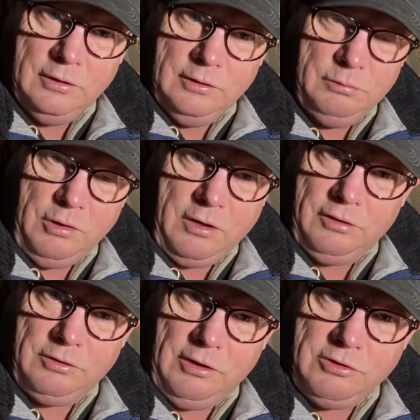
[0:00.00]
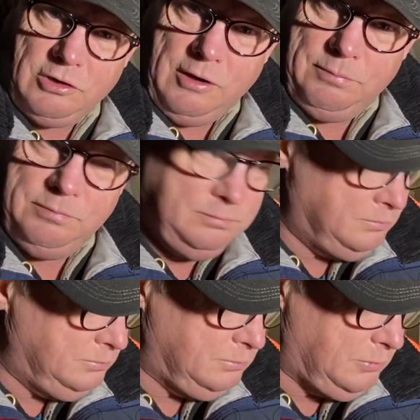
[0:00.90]
Walker Saw Shop,
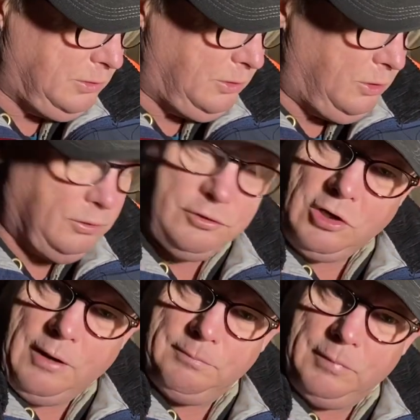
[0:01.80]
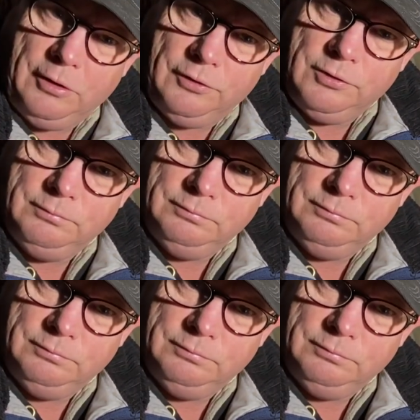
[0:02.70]
old shop builds.